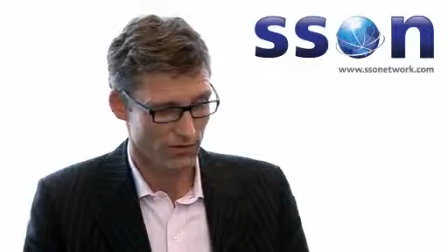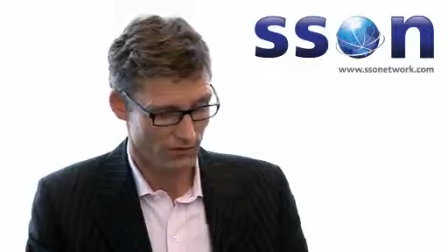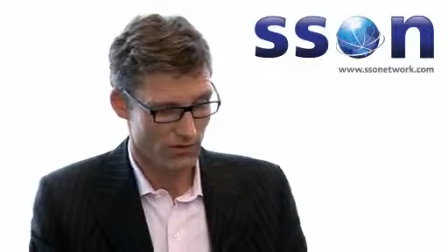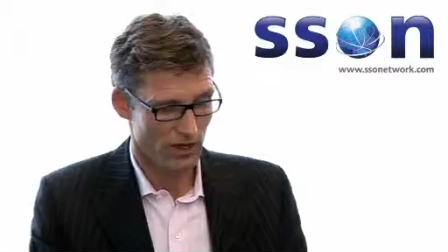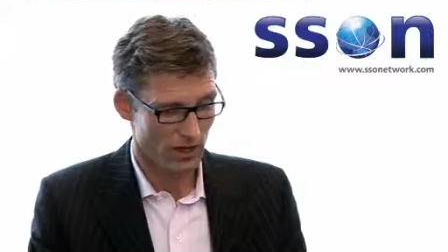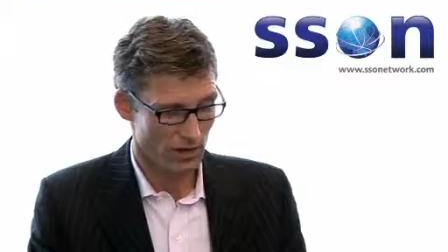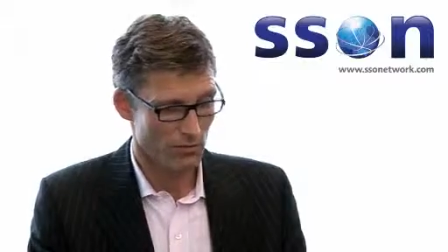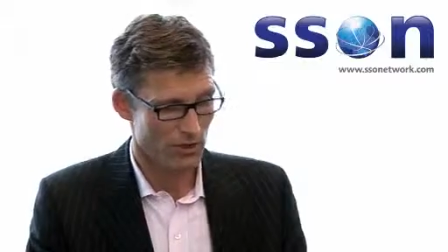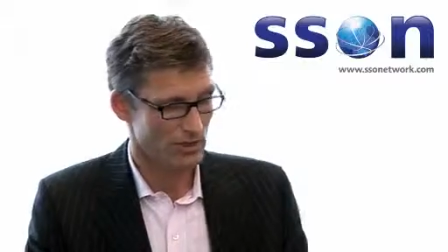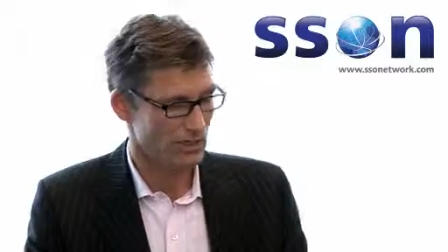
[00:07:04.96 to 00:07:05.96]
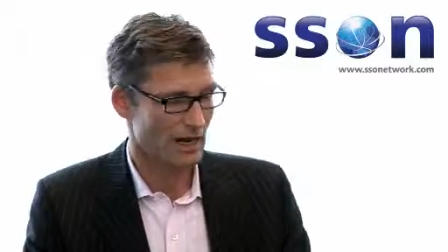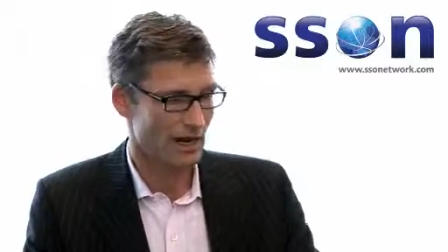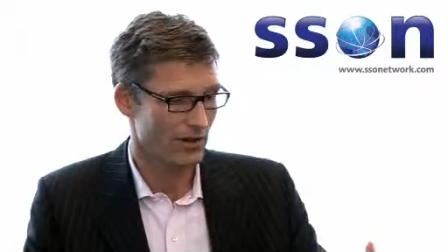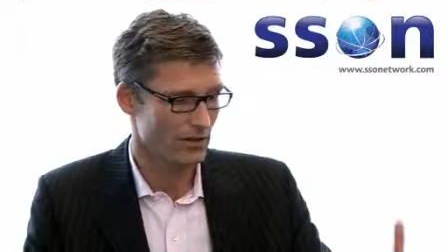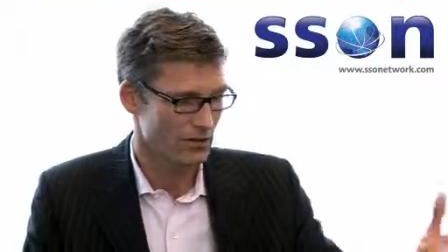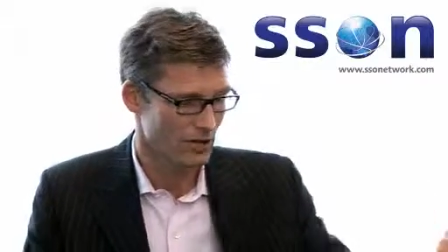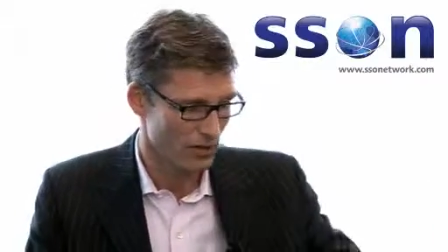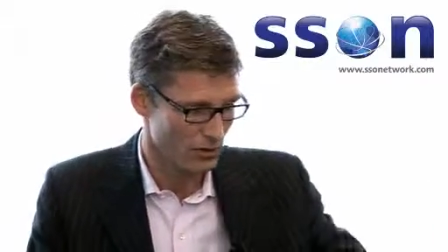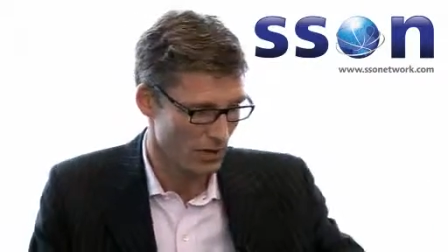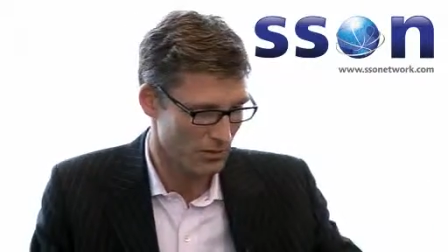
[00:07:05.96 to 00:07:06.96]
from the business and allowing the
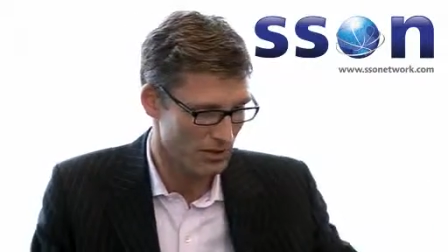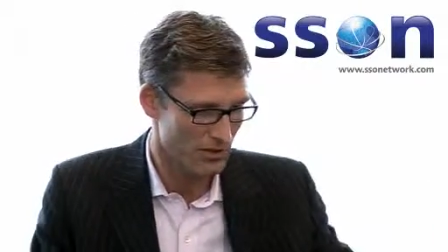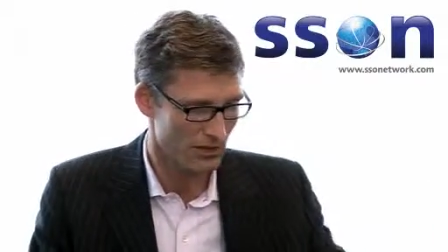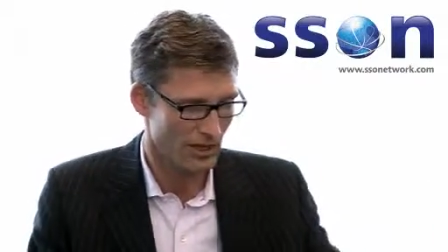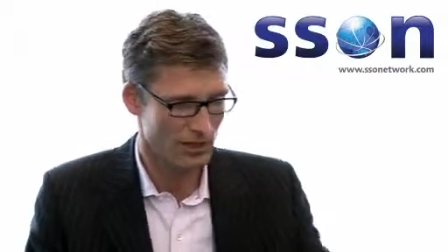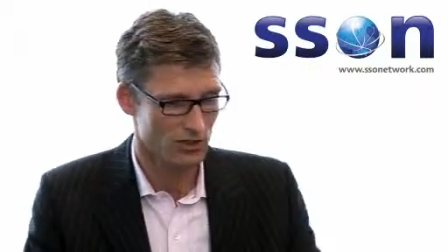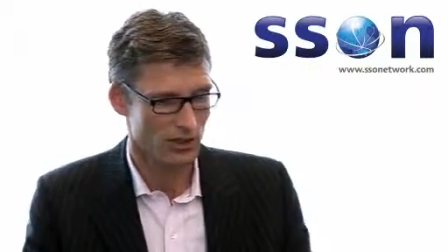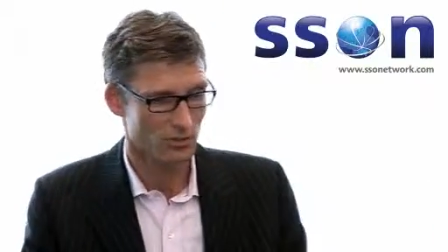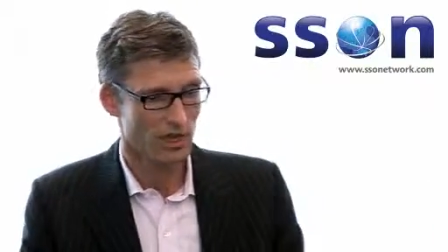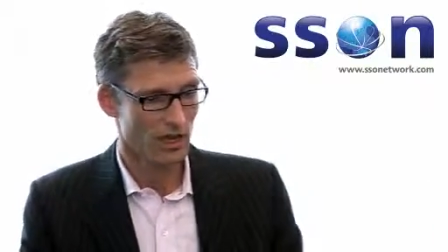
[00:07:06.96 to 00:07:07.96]
salespeople to do their job.